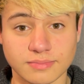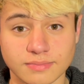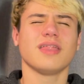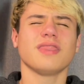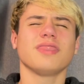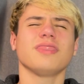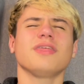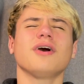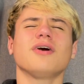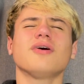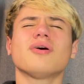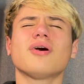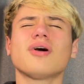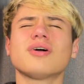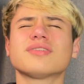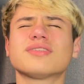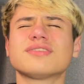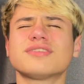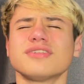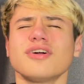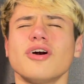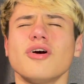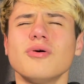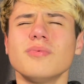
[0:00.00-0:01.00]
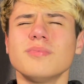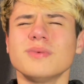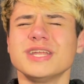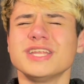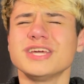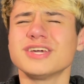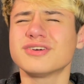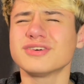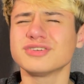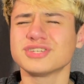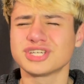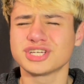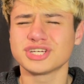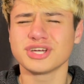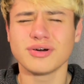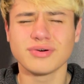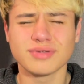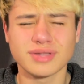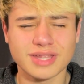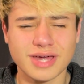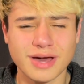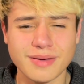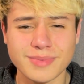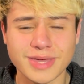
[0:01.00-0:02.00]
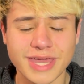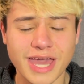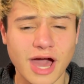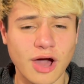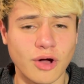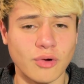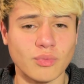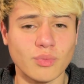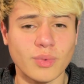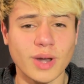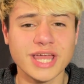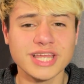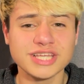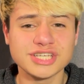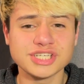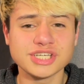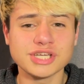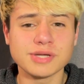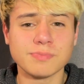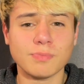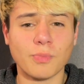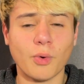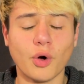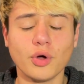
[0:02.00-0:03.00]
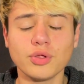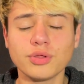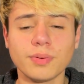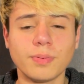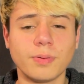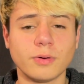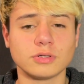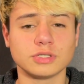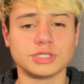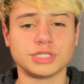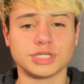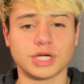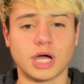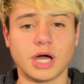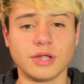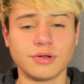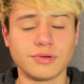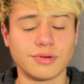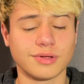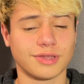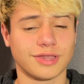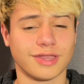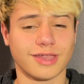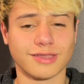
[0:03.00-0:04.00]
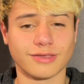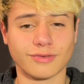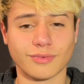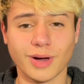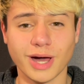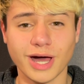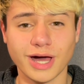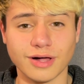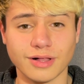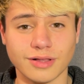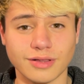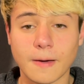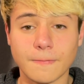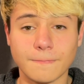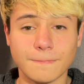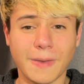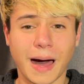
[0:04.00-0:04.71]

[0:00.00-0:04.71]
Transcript: There are so many good shows coming out, ranging multiple genres as well.